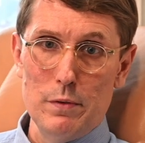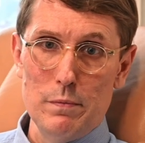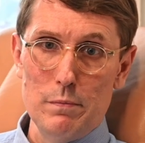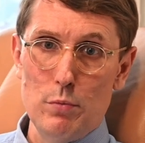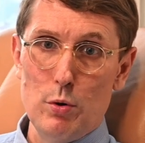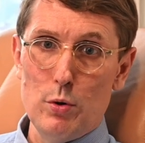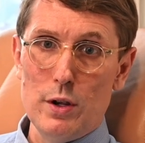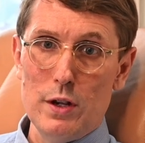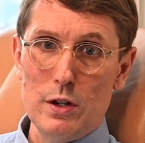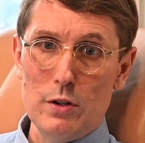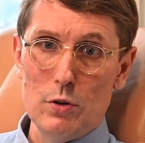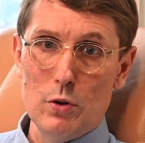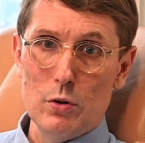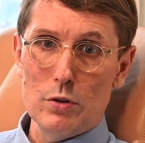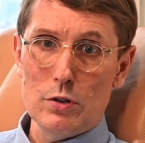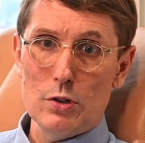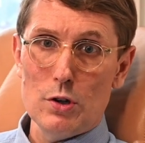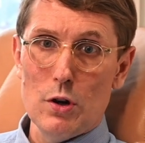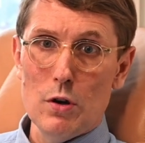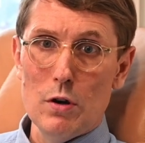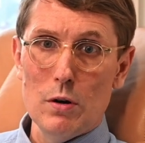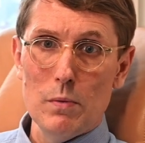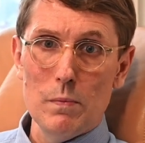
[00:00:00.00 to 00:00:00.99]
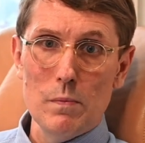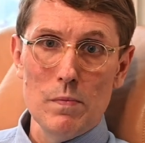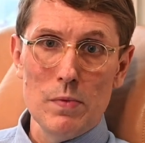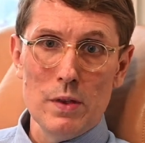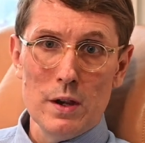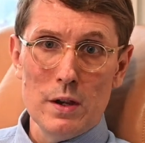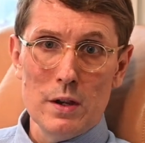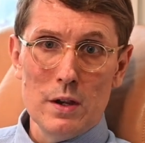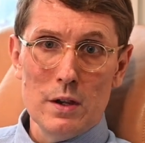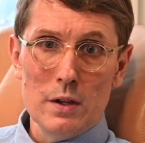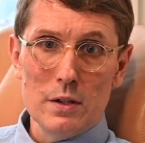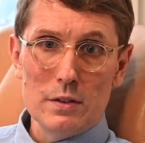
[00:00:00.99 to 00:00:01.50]
in booking.com
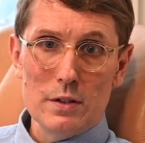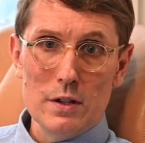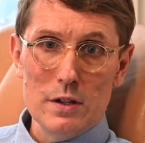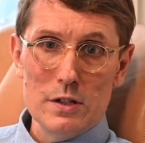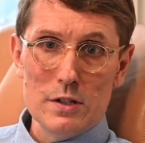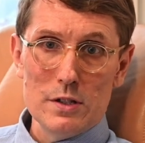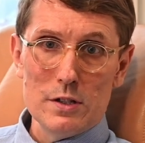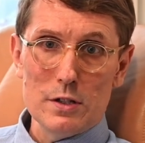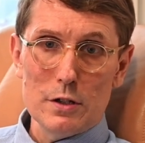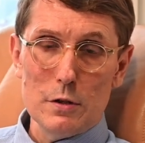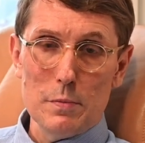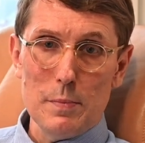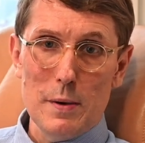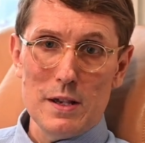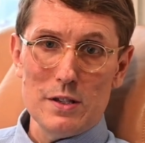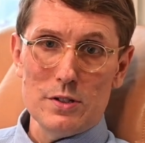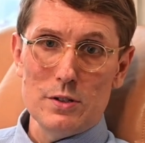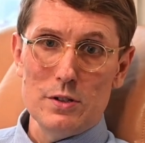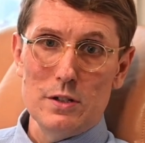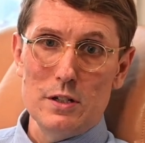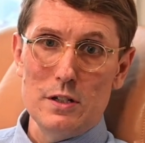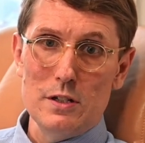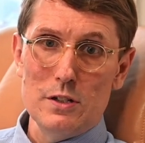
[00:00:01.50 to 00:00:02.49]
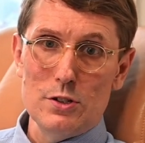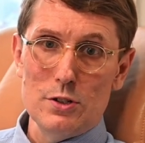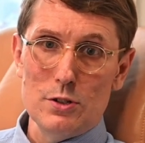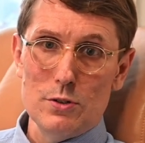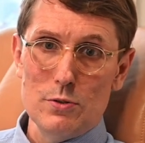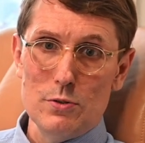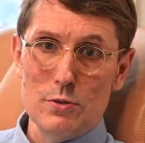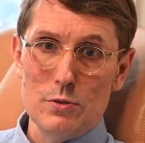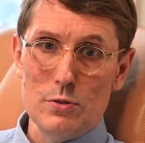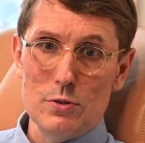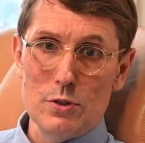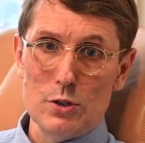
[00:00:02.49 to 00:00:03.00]
there's the capacity
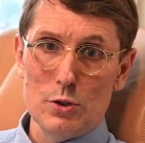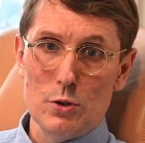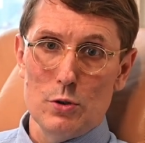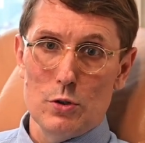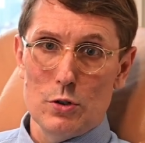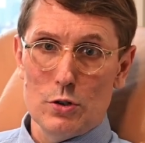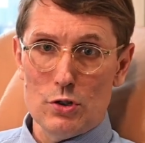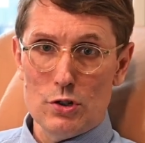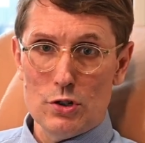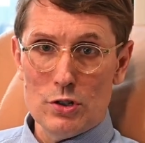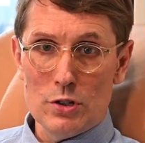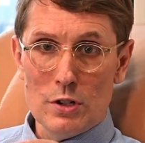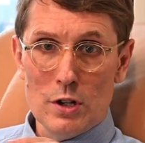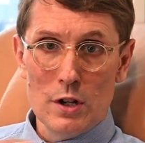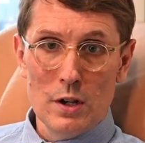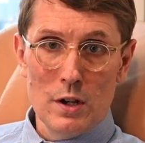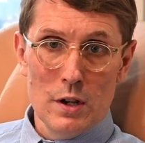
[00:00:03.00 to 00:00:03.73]
to search